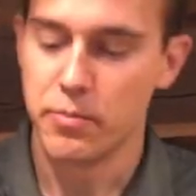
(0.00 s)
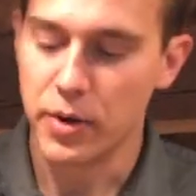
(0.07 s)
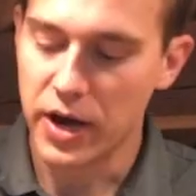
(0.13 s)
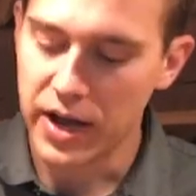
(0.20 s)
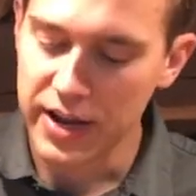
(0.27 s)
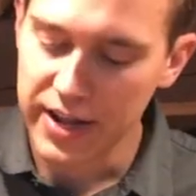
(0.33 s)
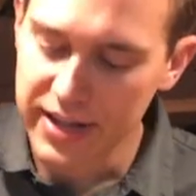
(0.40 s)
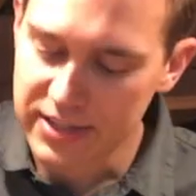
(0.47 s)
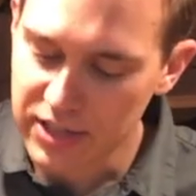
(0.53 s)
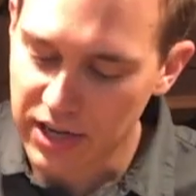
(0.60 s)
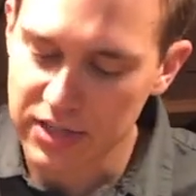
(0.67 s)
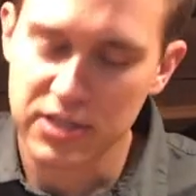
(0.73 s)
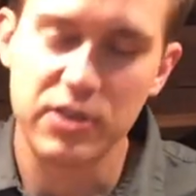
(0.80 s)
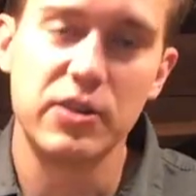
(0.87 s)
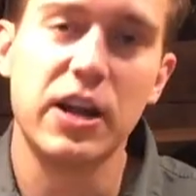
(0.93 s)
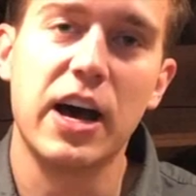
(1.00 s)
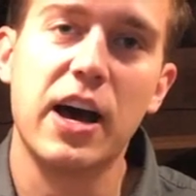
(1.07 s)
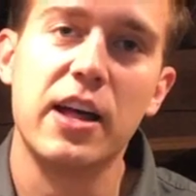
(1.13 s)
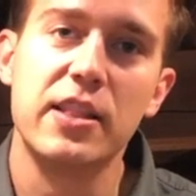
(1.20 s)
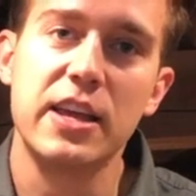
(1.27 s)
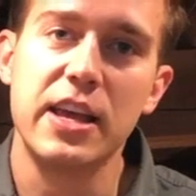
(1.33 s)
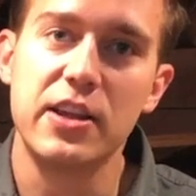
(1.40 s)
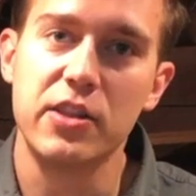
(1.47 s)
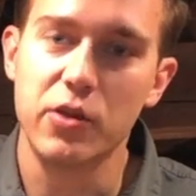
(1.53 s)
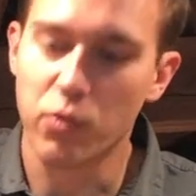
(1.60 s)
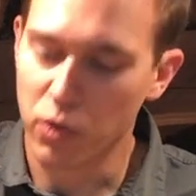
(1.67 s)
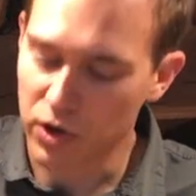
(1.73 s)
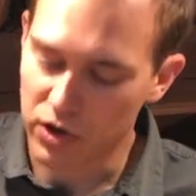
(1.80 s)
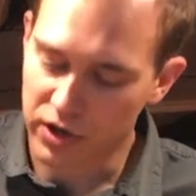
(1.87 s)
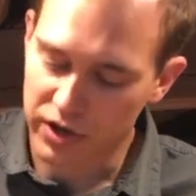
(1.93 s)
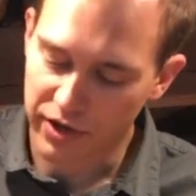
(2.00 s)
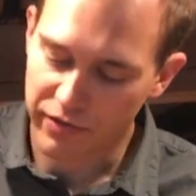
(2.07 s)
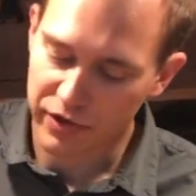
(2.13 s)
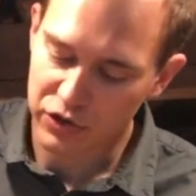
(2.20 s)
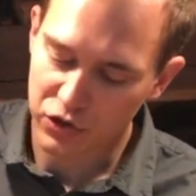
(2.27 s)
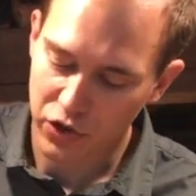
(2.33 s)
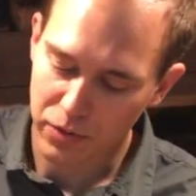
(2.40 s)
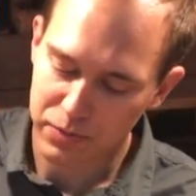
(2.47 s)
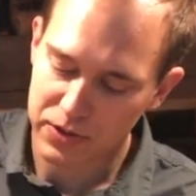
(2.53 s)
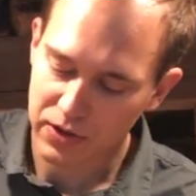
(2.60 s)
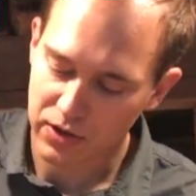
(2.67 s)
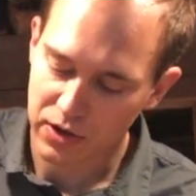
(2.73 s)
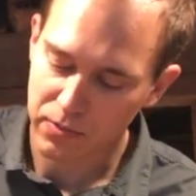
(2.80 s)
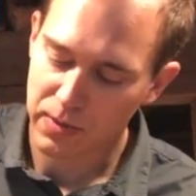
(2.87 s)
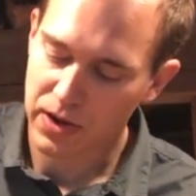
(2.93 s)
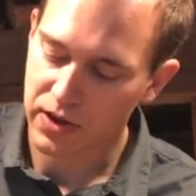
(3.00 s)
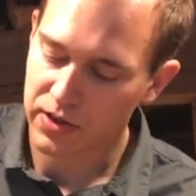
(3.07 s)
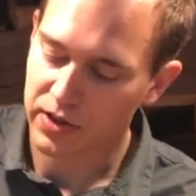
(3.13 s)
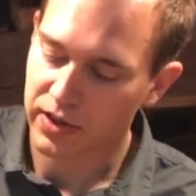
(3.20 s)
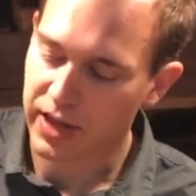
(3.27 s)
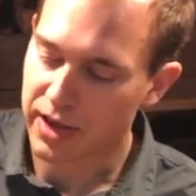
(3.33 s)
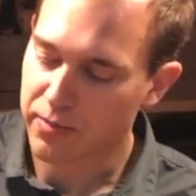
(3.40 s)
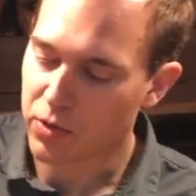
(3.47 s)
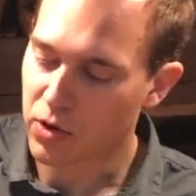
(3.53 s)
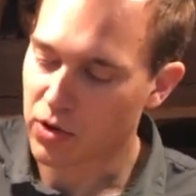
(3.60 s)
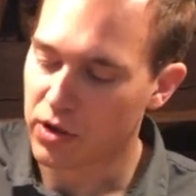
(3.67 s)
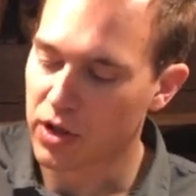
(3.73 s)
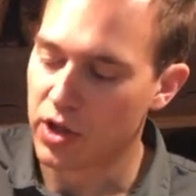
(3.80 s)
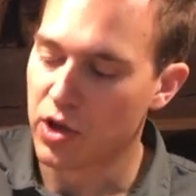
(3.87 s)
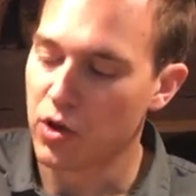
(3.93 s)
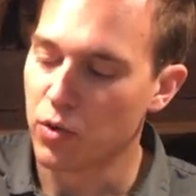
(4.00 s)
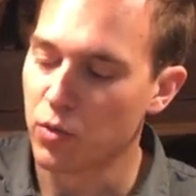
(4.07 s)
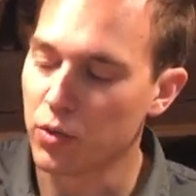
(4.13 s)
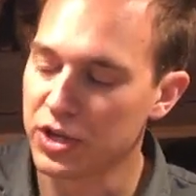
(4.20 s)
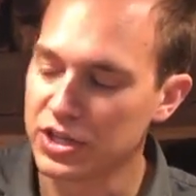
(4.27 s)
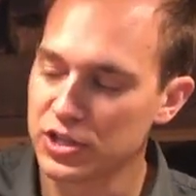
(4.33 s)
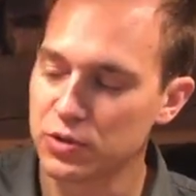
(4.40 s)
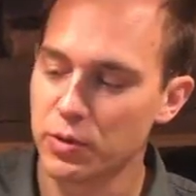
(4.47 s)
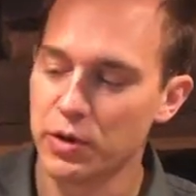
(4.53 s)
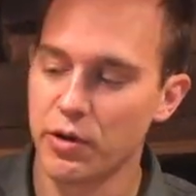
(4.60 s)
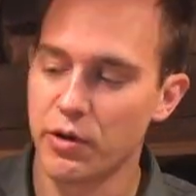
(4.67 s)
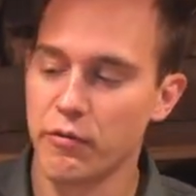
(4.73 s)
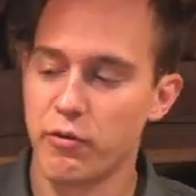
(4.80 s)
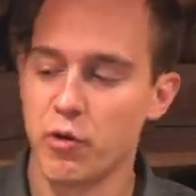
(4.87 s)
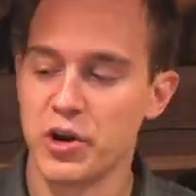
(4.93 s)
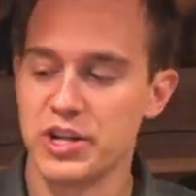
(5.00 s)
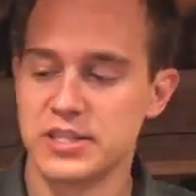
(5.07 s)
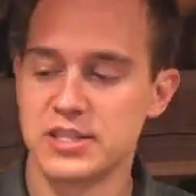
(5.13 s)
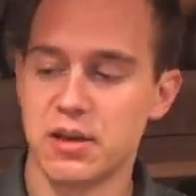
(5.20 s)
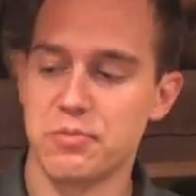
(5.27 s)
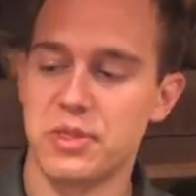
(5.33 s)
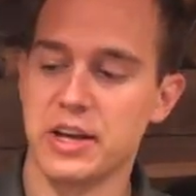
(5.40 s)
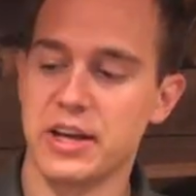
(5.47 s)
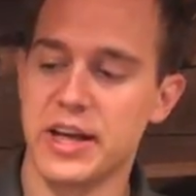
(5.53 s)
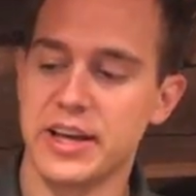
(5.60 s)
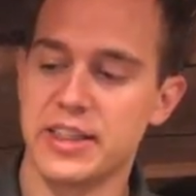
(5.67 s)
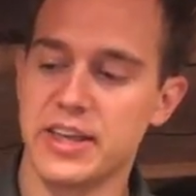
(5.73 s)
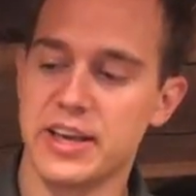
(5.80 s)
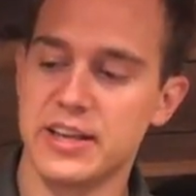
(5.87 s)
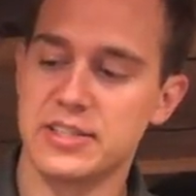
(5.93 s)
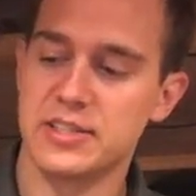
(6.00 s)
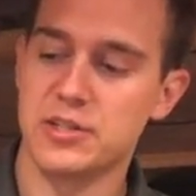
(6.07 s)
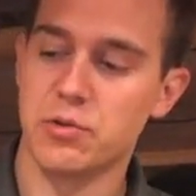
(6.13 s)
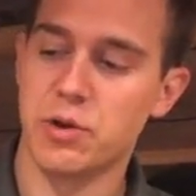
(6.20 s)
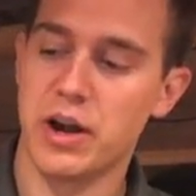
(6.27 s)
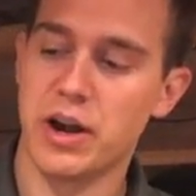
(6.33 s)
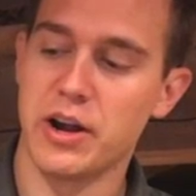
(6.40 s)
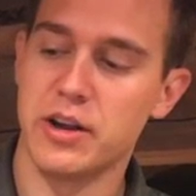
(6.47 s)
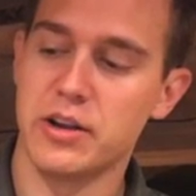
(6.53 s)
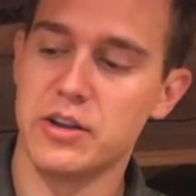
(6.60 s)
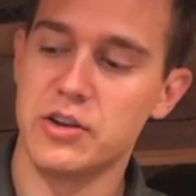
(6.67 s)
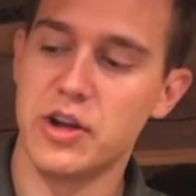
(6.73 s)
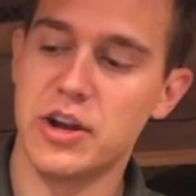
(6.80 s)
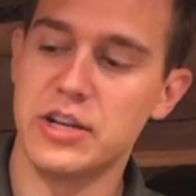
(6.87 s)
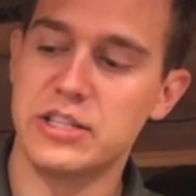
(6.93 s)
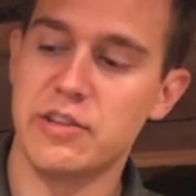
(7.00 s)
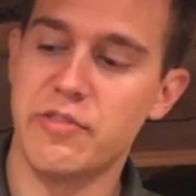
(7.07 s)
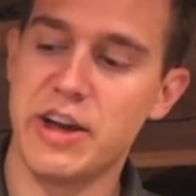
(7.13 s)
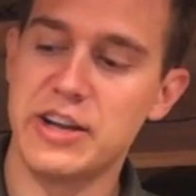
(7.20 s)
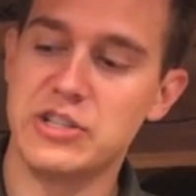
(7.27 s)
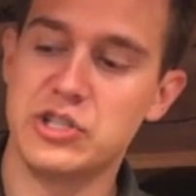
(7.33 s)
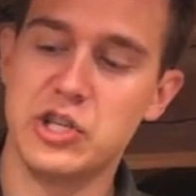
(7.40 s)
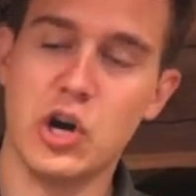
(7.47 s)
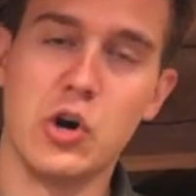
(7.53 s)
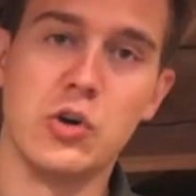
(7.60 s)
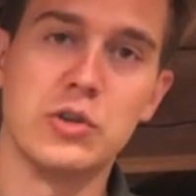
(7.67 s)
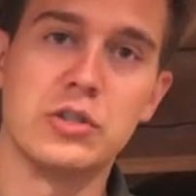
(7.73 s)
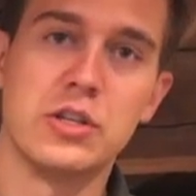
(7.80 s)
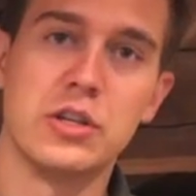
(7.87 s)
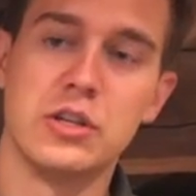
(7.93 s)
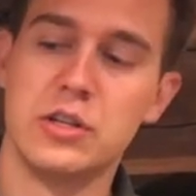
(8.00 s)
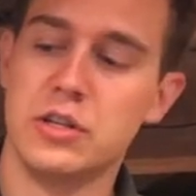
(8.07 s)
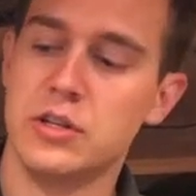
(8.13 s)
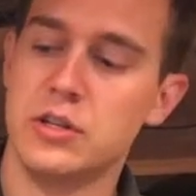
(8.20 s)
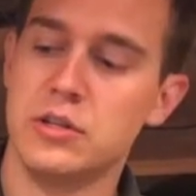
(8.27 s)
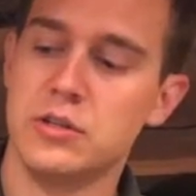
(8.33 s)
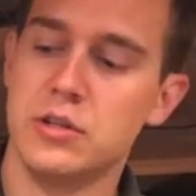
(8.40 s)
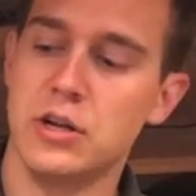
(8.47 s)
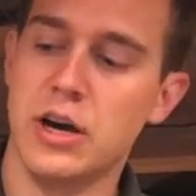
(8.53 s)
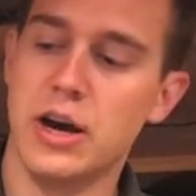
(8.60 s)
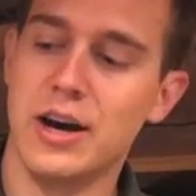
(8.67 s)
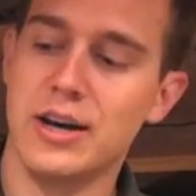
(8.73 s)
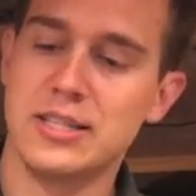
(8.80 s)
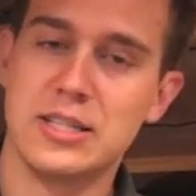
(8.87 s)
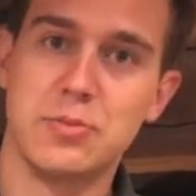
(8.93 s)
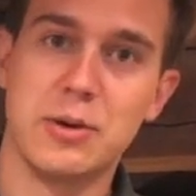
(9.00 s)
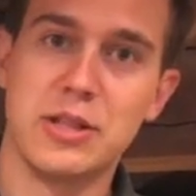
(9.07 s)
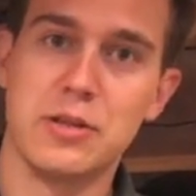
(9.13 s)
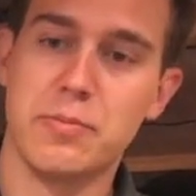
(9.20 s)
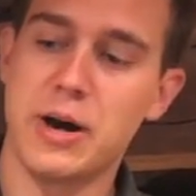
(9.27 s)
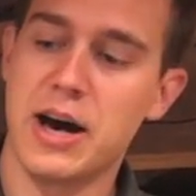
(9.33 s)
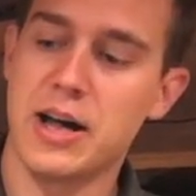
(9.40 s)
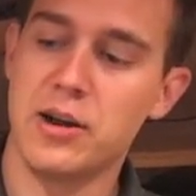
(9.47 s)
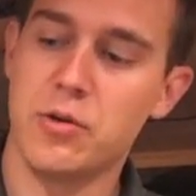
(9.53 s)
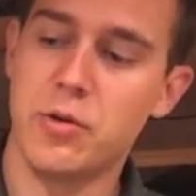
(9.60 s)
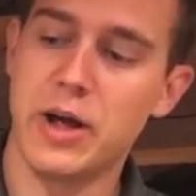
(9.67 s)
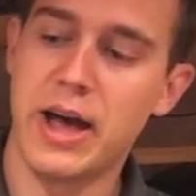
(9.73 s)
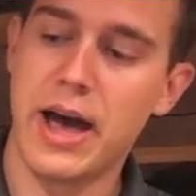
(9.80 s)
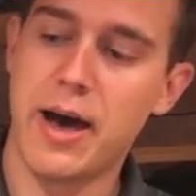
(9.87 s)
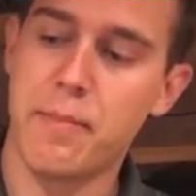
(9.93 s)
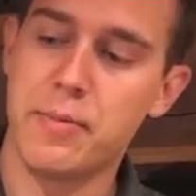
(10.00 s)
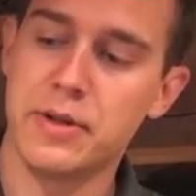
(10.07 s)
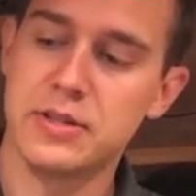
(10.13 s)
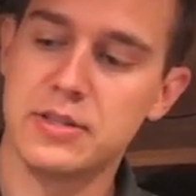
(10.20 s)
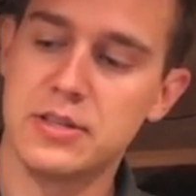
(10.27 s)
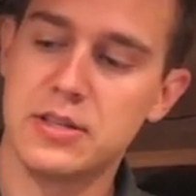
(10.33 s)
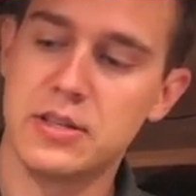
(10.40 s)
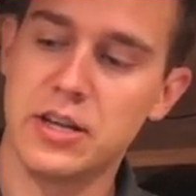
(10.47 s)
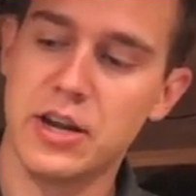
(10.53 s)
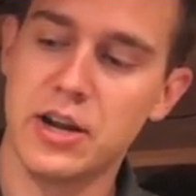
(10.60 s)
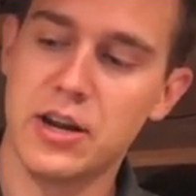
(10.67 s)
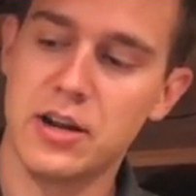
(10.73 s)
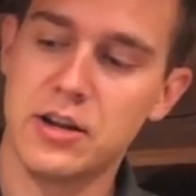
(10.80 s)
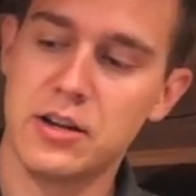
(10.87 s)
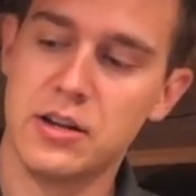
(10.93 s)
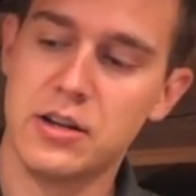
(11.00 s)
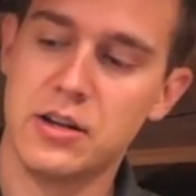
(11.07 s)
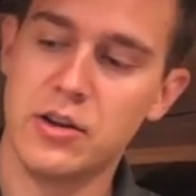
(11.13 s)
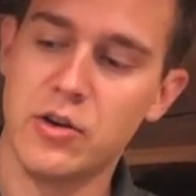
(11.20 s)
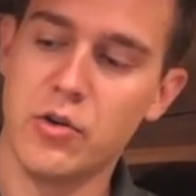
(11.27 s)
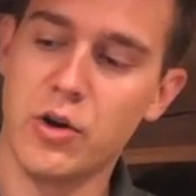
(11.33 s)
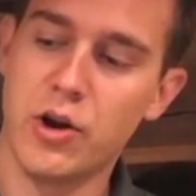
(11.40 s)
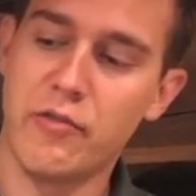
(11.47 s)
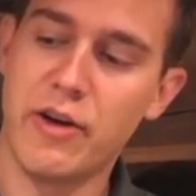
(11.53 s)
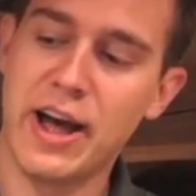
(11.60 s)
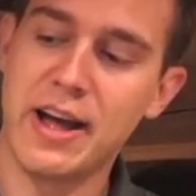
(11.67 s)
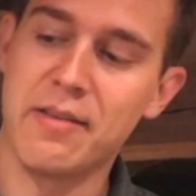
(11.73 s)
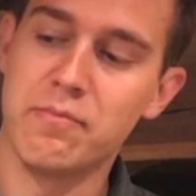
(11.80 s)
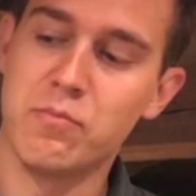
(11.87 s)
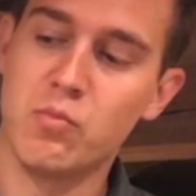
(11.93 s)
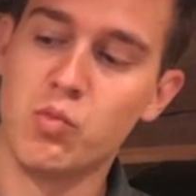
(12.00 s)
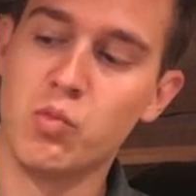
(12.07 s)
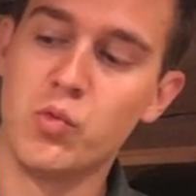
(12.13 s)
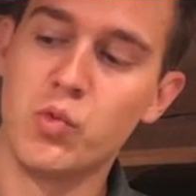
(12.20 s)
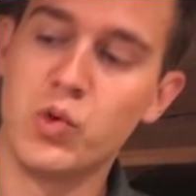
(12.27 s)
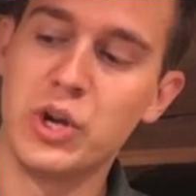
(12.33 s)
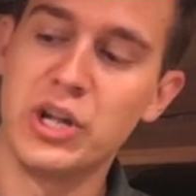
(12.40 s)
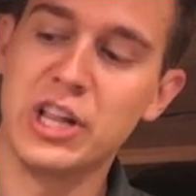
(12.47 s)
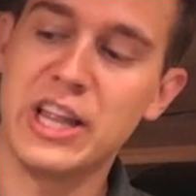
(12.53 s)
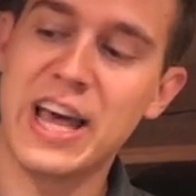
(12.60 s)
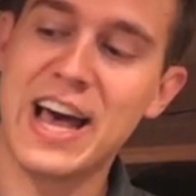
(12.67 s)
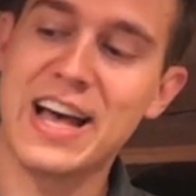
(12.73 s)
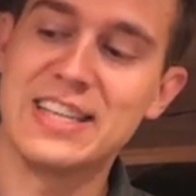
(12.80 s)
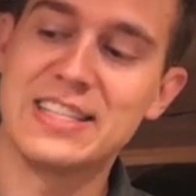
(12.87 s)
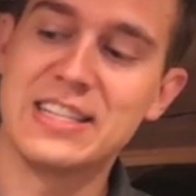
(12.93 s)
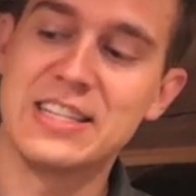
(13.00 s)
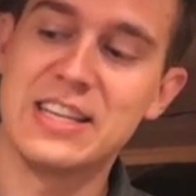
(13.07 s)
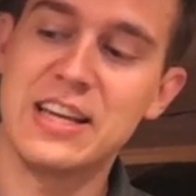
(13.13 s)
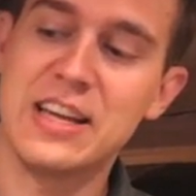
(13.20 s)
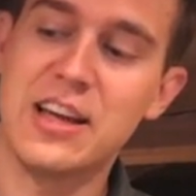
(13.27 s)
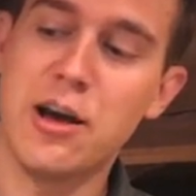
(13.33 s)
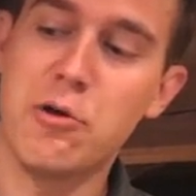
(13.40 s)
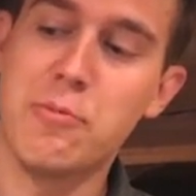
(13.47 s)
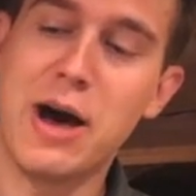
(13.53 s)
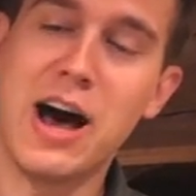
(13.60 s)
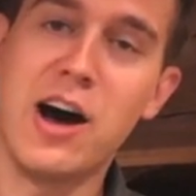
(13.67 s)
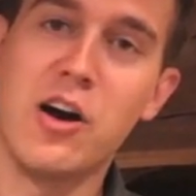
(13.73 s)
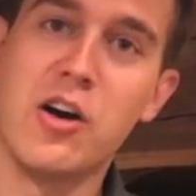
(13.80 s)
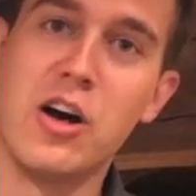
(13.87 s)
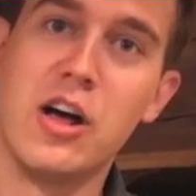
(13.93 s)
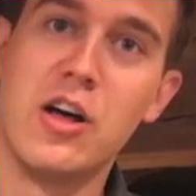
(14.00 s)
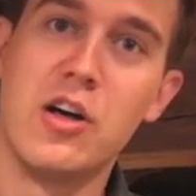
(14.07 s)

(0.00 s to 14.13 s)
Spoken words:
but it's also not the end of the world if it drips a little bit on the label. We just want to avoid something like this, to where, notice if I don't spin the bottle, what happens here. Or if I'm really hesitant about